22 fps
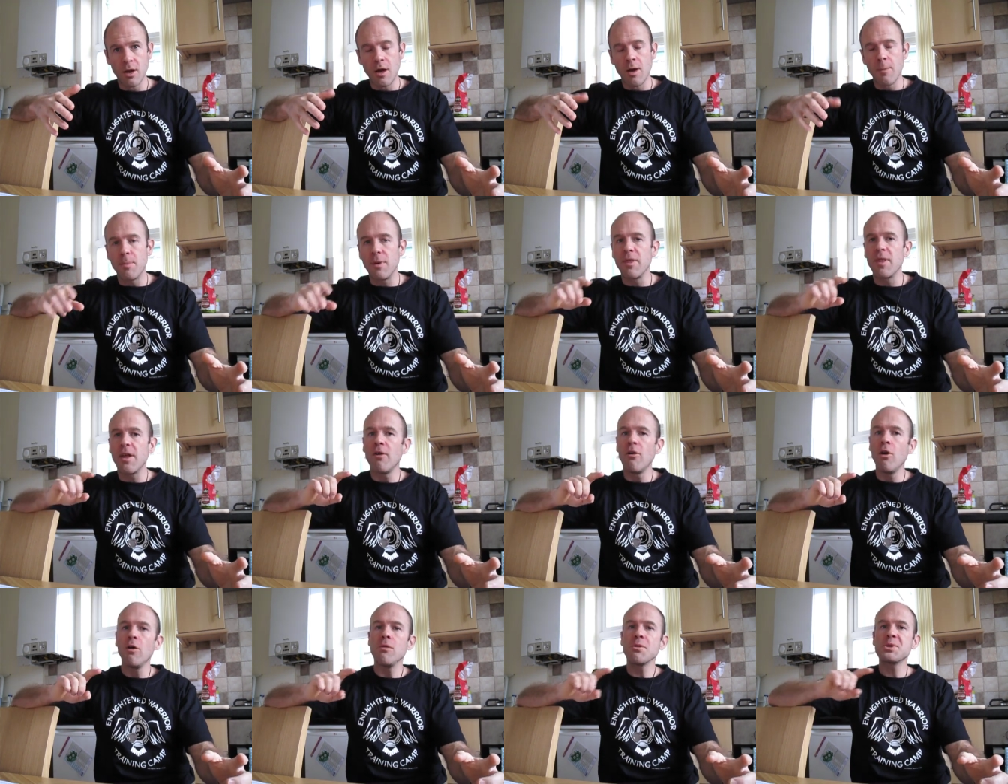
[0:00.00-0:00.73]
But
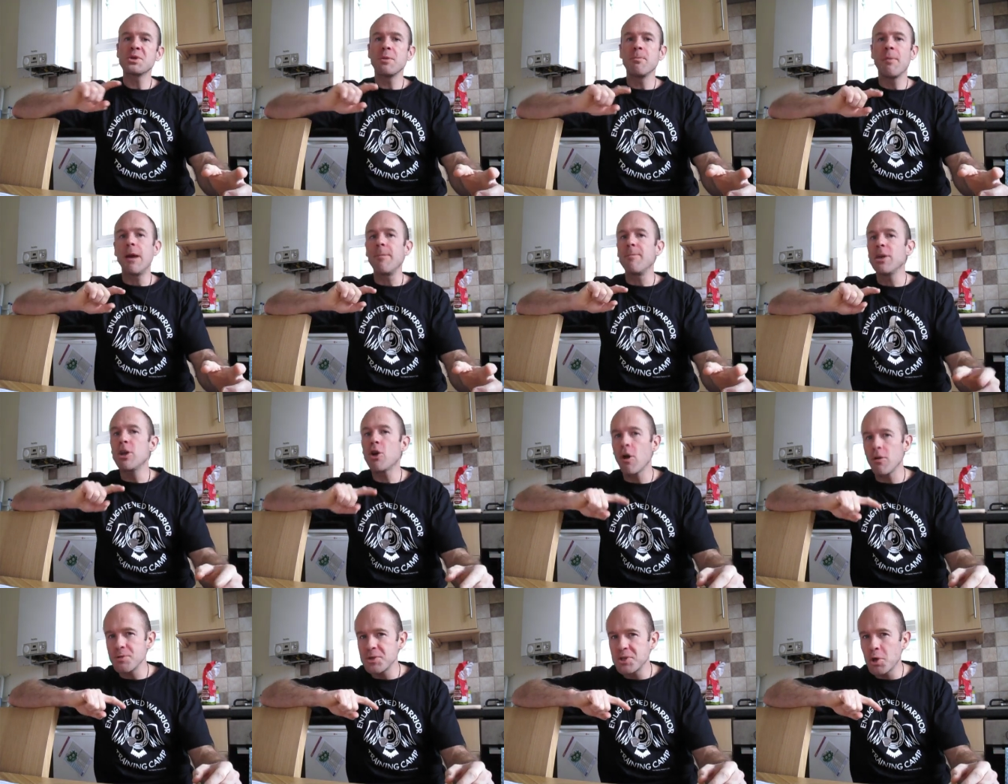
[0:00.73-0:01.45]
there also might be
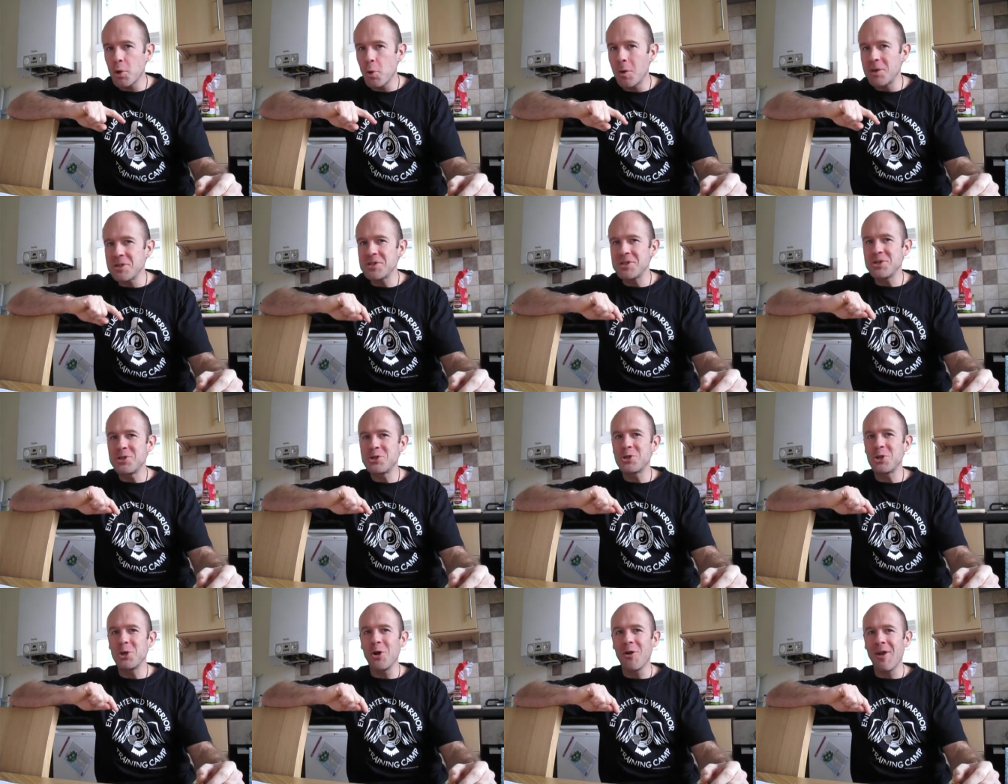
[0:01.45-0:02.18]

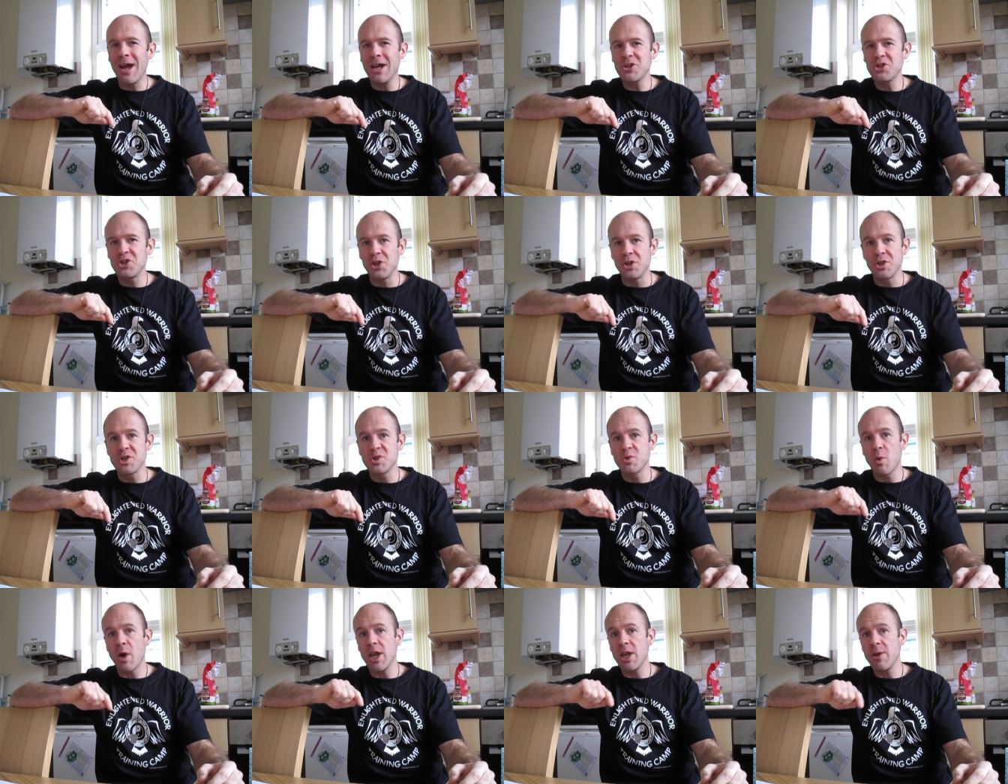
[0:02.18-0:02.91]
consequences to your
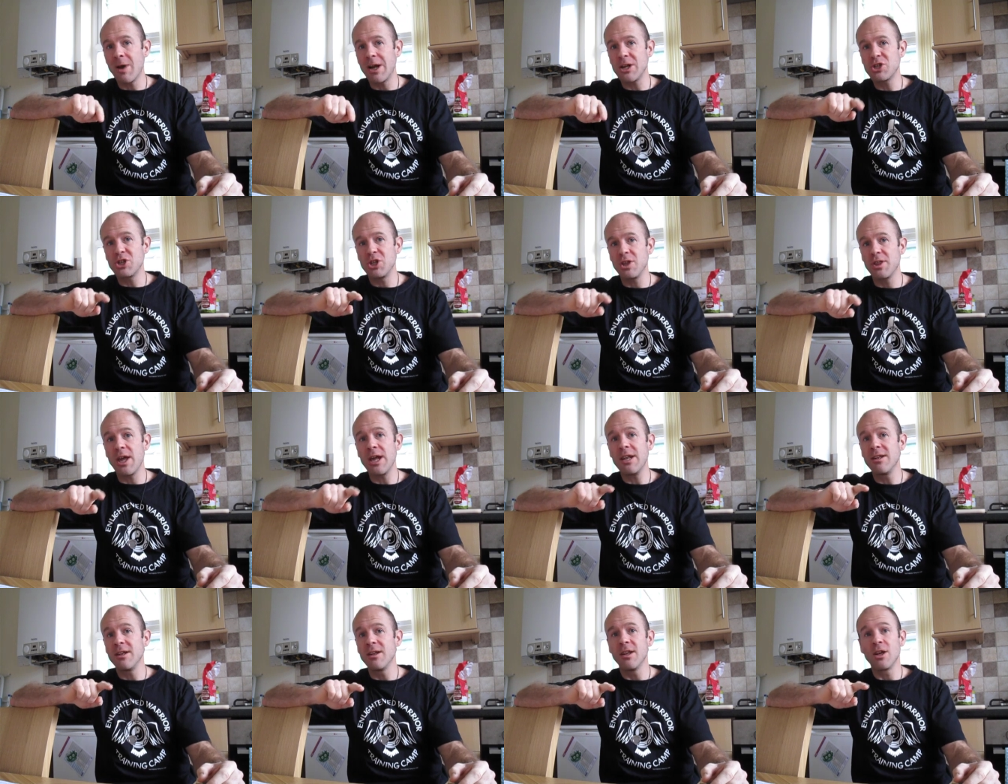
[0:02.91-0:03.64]
actions where you actually
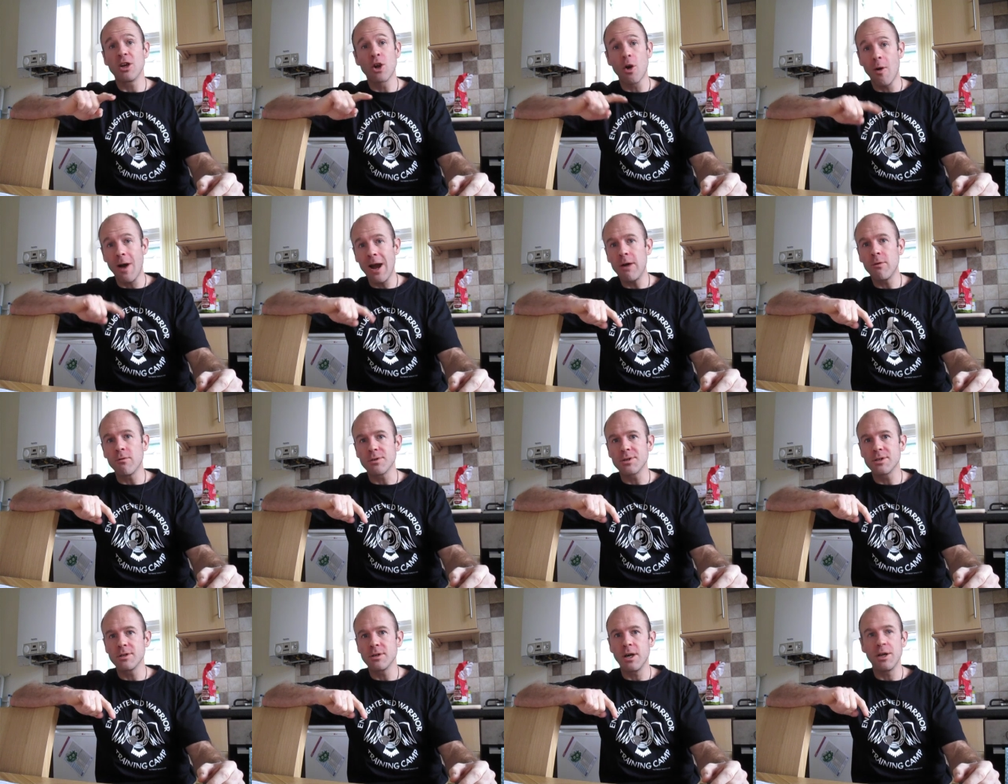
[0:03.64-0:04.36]
then go
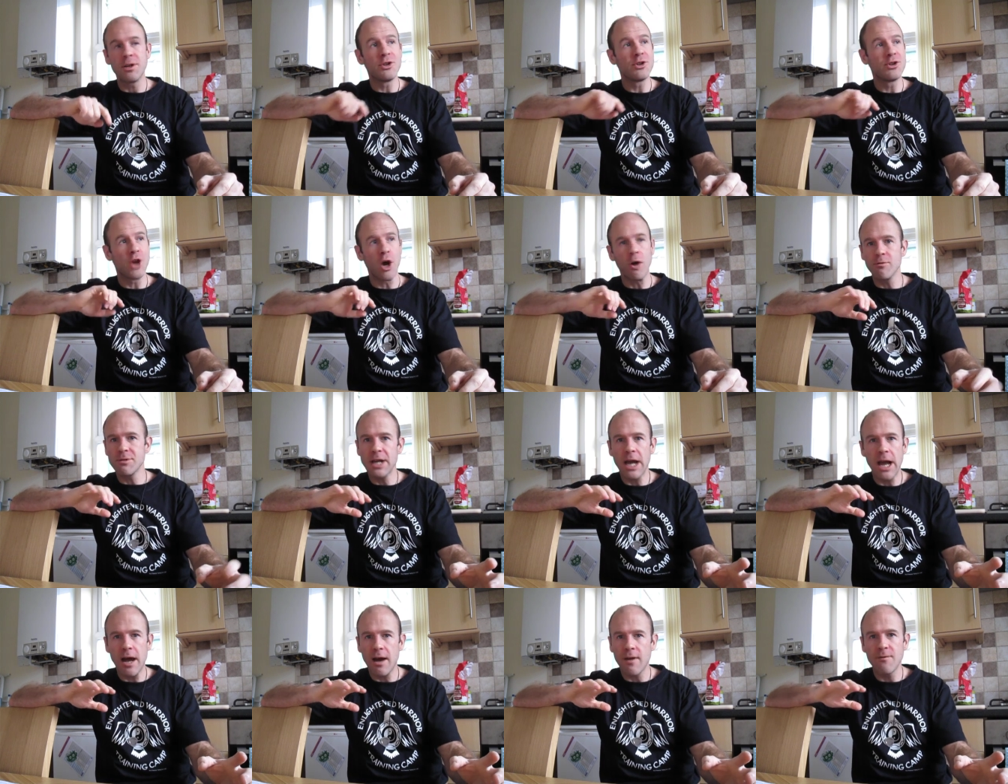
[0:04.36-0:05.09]
out and
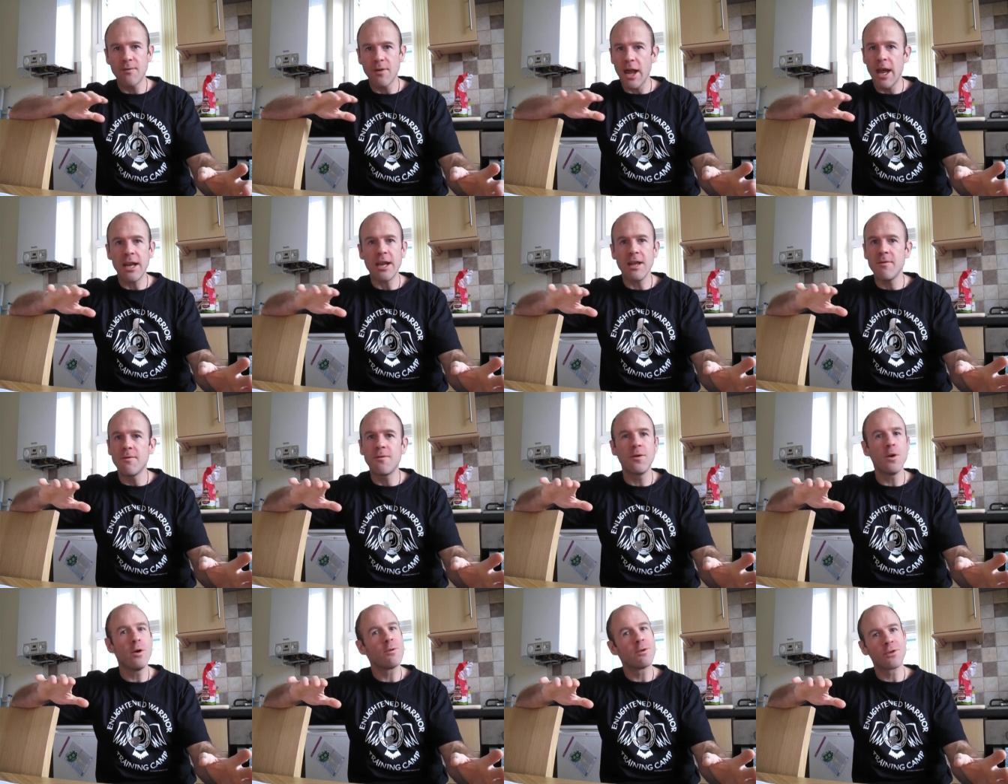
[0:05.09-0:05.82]
don't have any
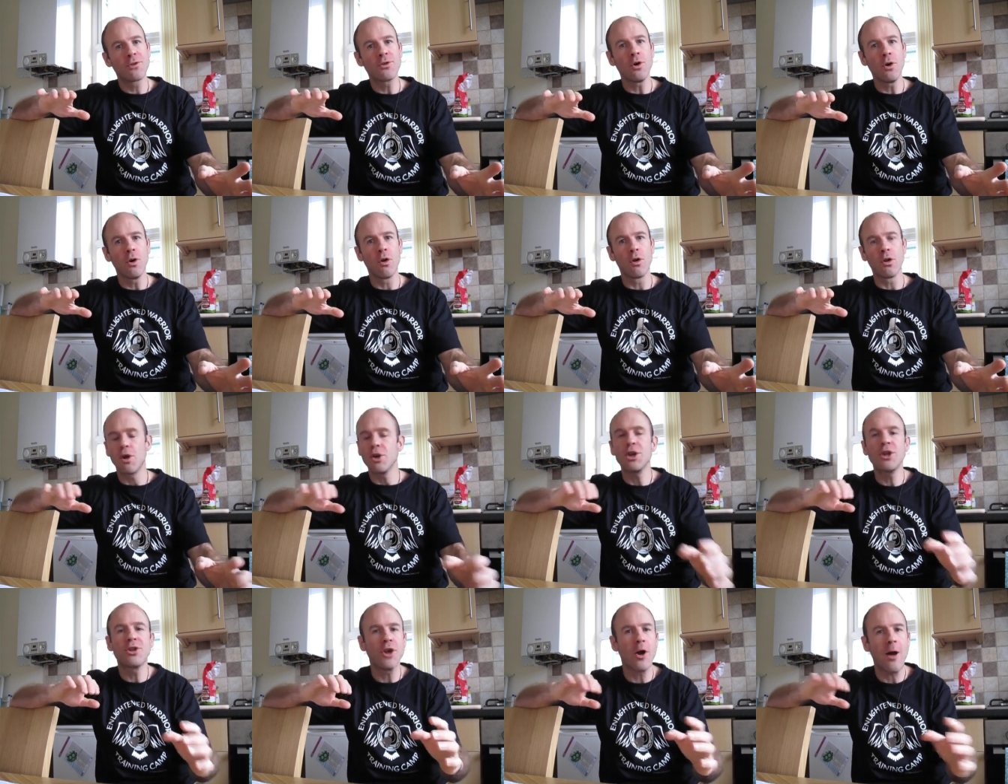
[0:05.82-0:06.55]
food at all,
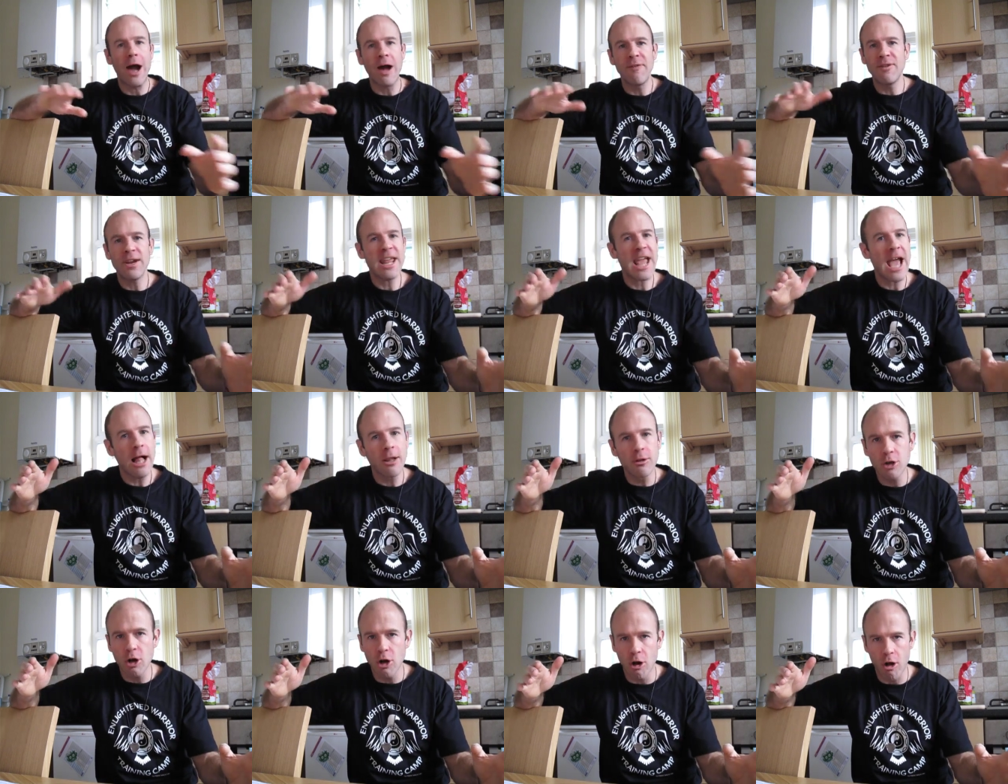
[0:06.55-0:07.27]
or you don't have any
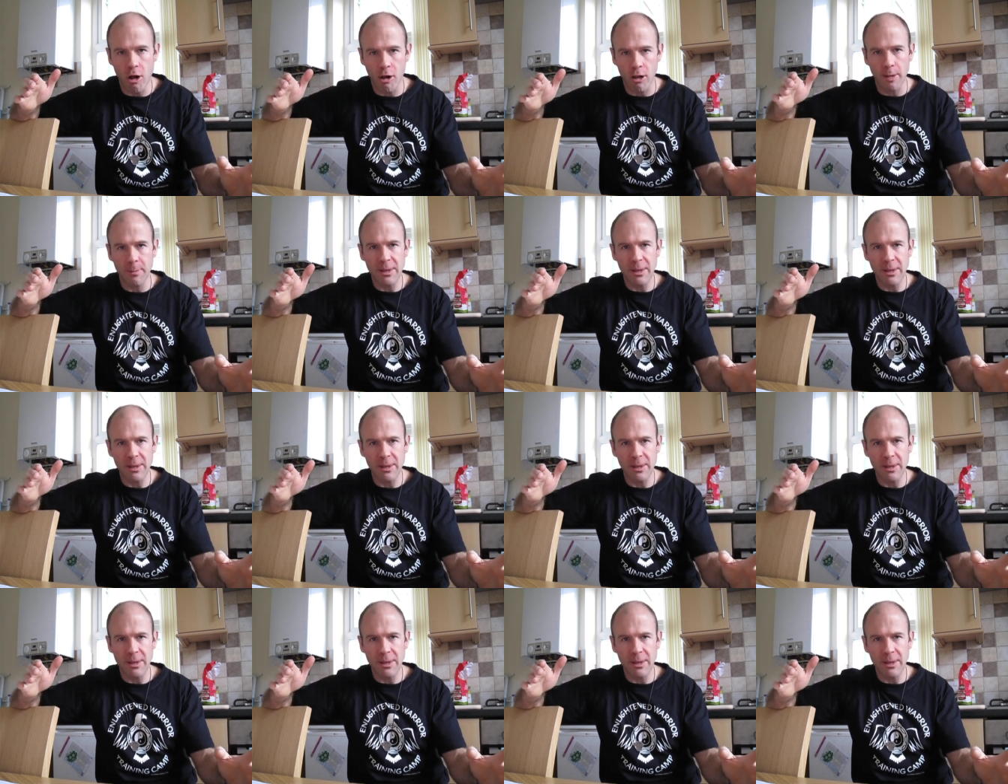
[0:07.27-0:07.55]
alcohol.